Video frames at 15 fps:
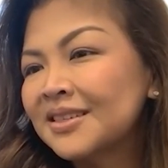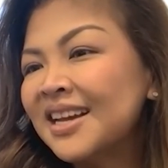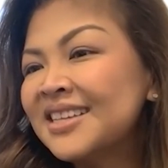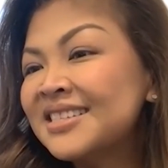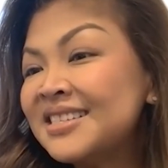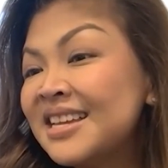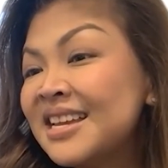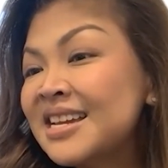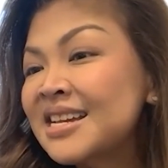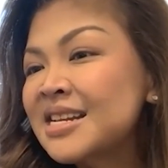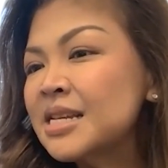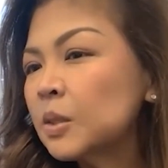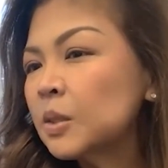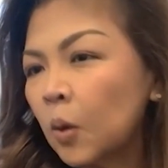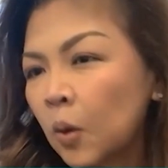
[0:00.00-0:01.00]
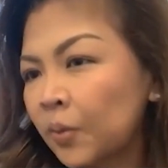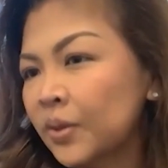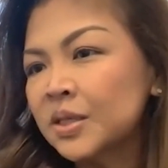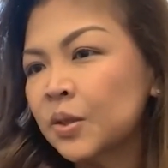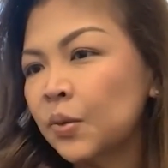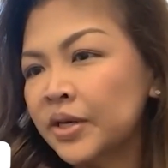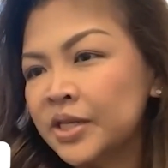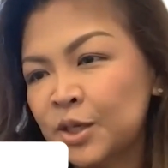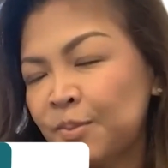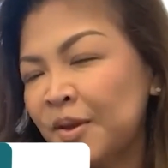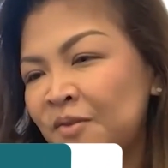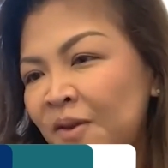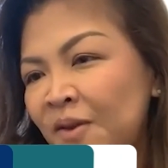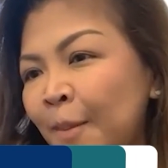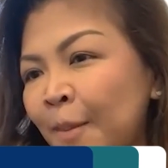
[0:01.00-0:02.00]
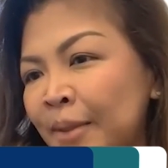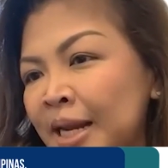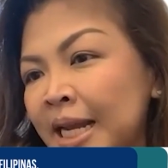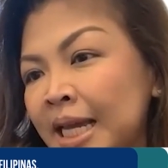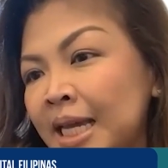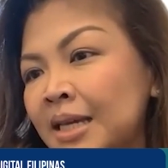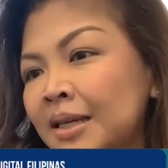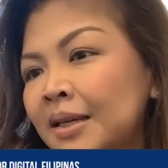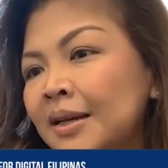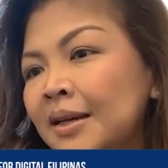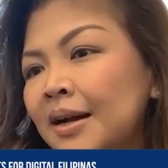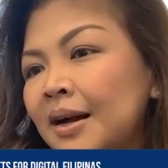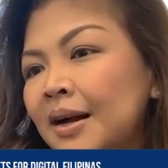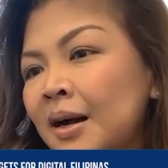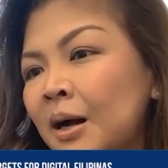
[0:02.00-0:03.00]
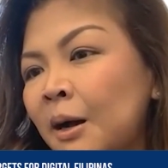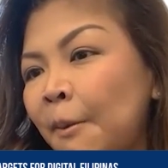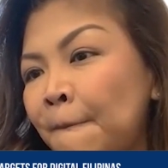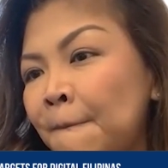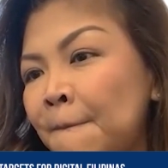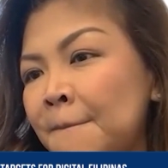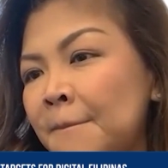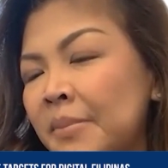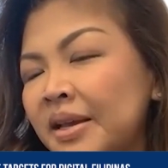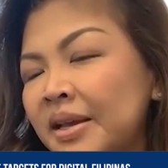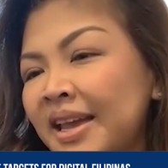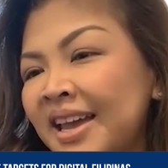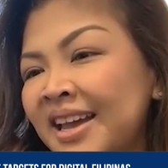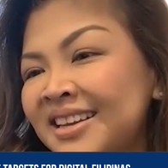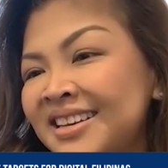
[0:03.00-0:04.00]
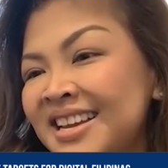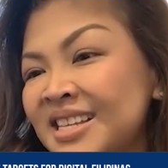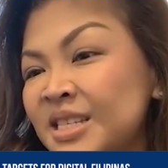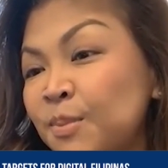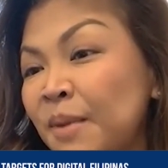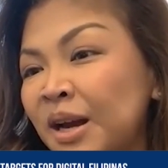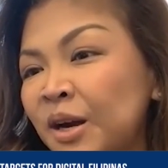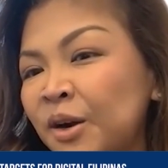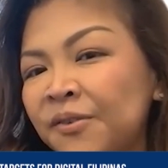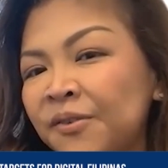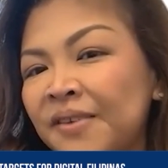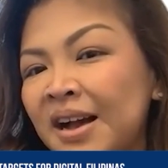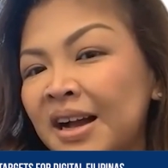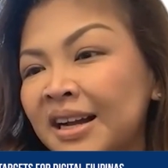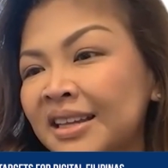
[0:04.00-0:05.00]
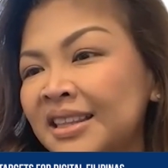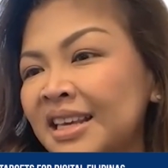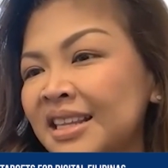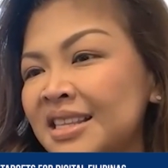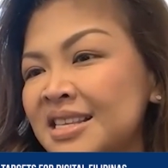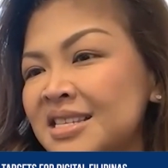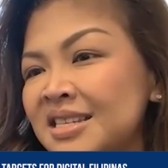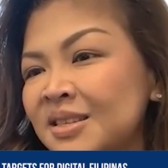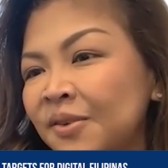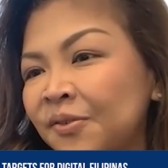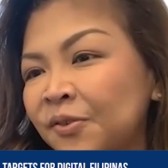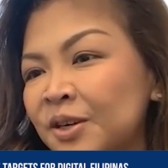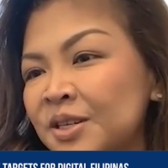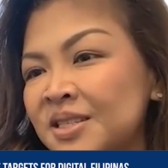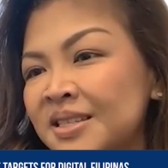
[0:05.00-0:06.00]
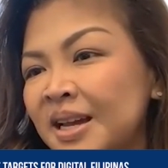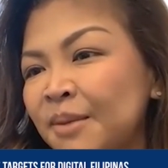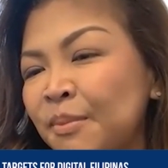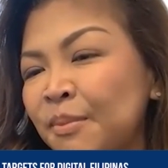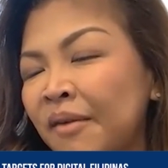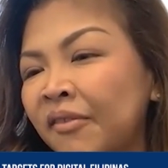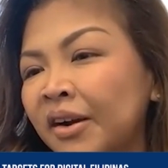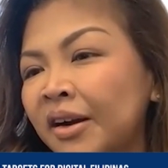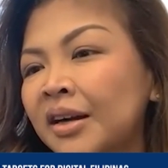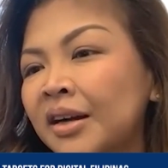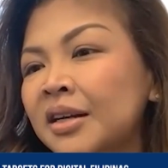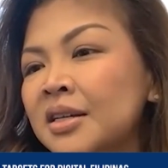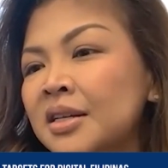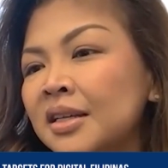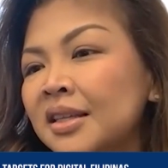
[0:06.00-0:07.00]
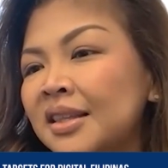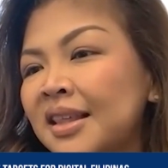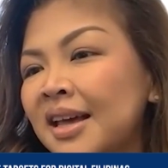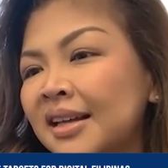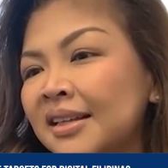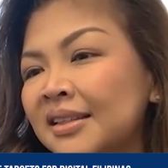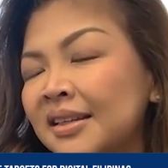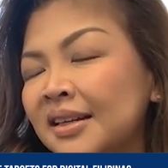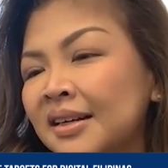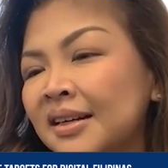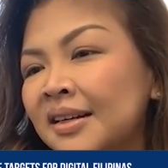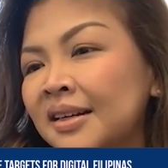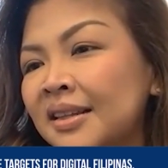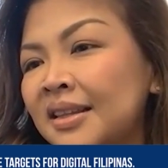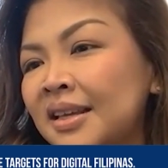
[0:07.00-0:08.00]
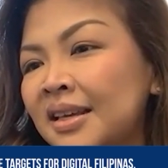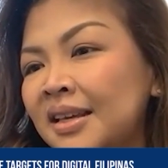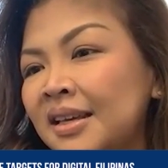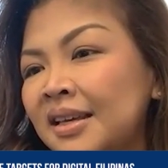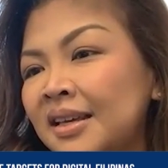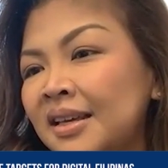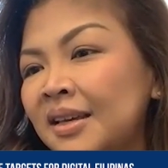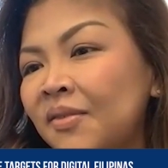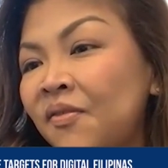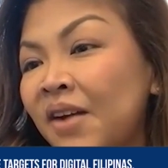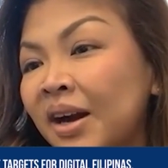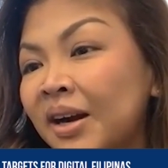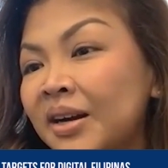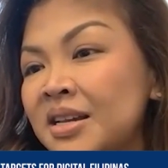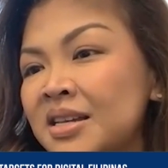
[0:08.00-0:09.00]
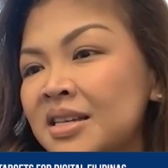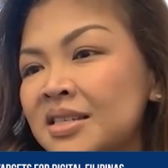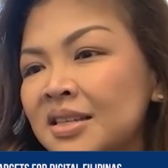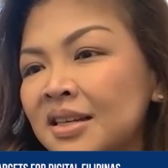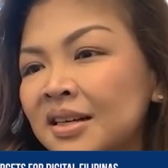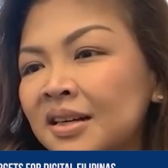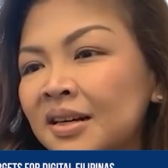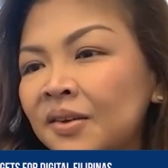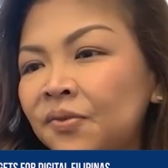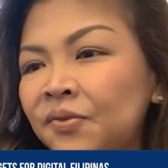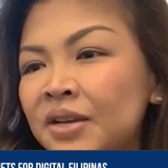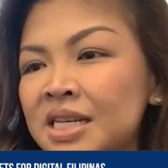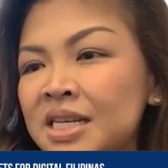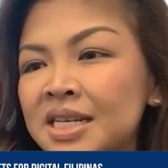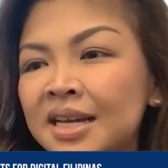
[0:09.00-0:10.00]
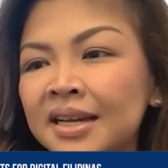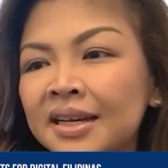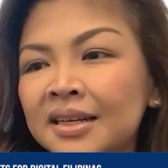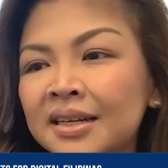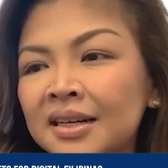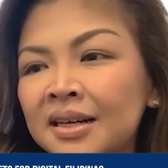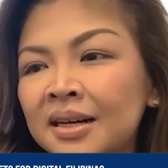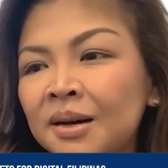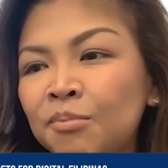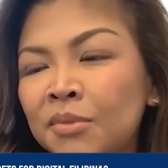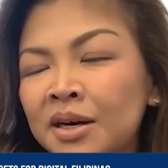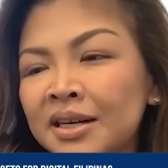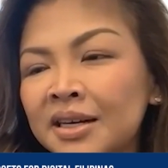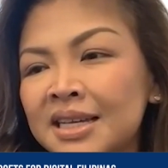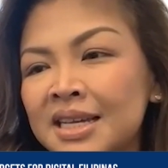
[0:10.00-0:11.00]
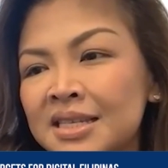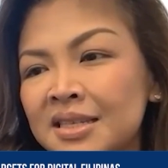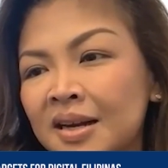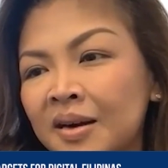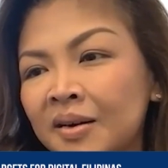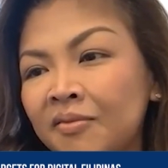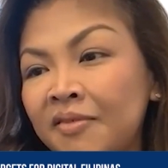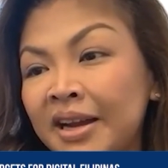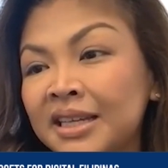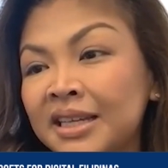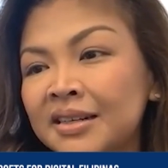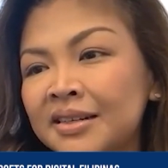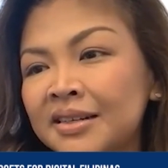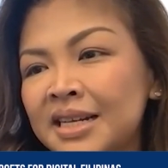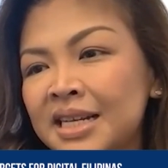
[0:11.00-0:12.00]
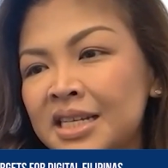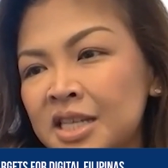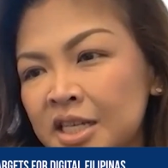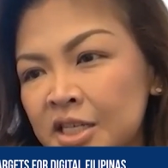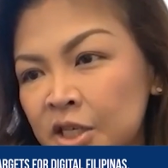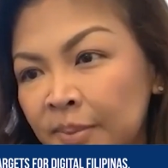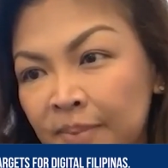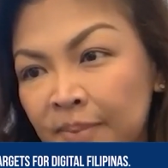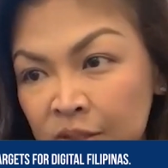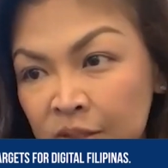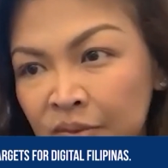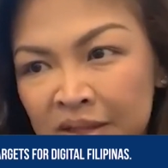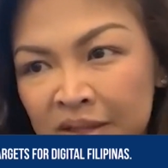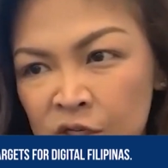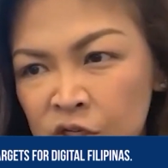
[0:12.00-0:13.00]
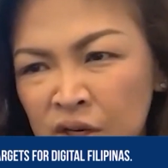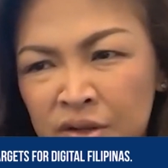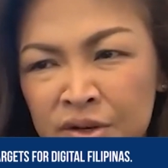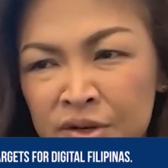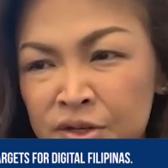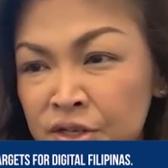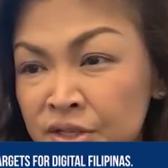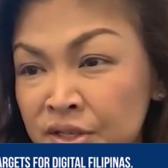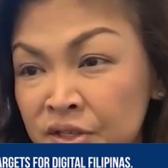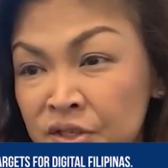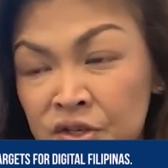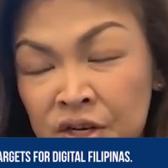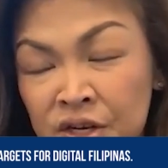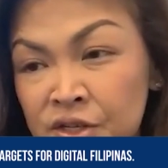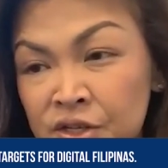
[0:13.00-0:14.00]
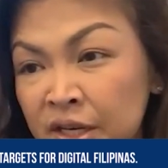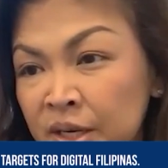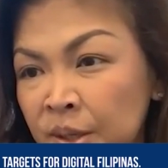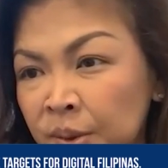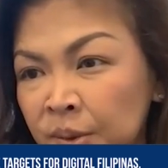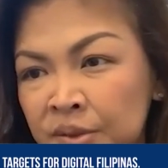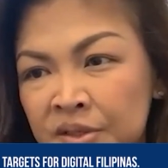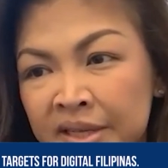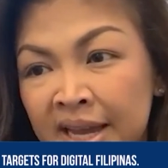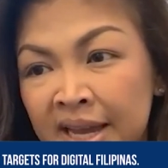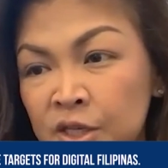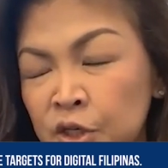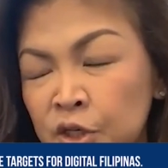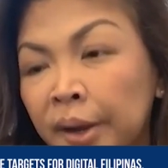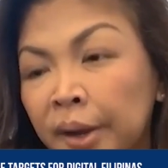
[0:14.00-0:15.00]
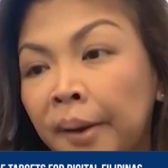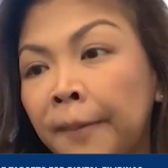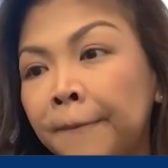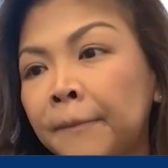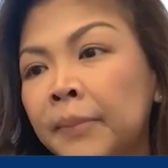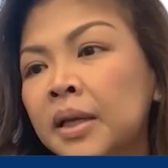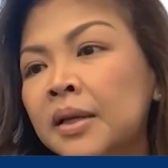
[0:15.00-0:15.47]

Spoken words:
ASEAN is always going to be family. And as a matter of fact, I think this is the first time ever that the various fintech markets are regularly touching base with each other, just exchanging notes, catching up,